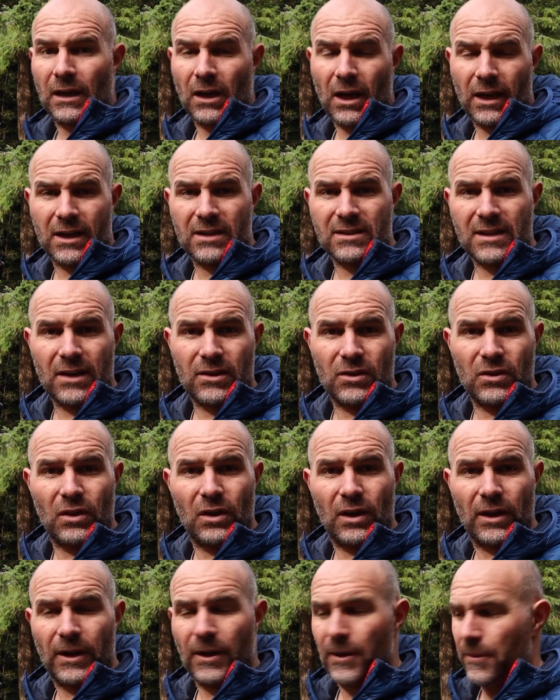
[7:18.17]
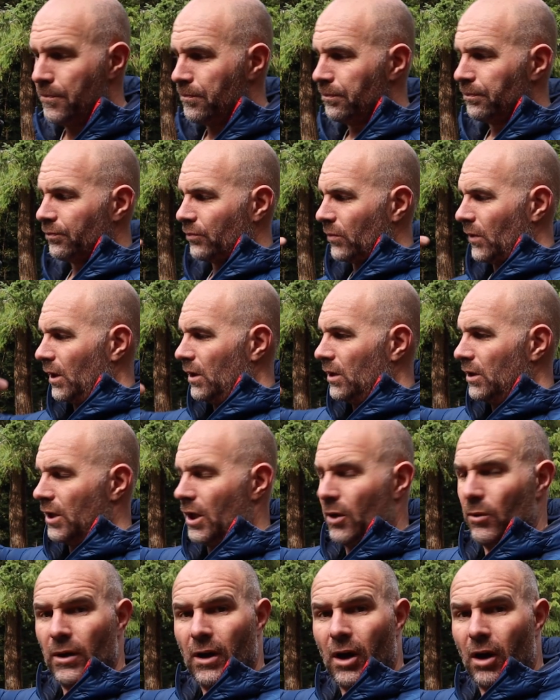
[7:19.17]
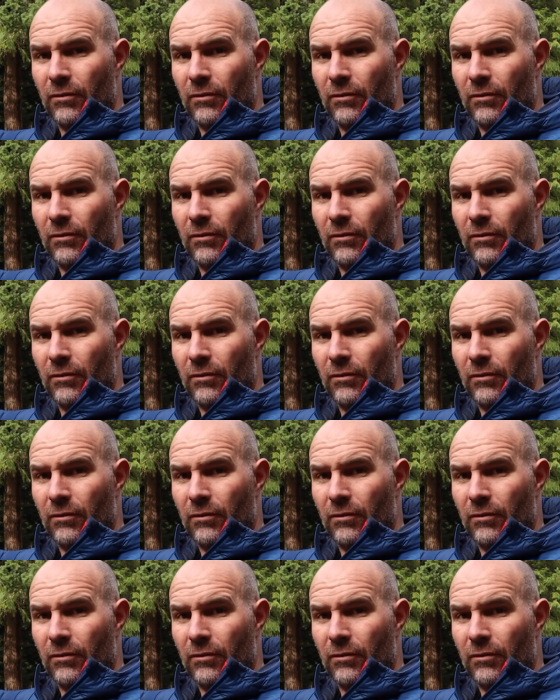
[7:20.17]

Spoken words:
Like I said earlier, you know,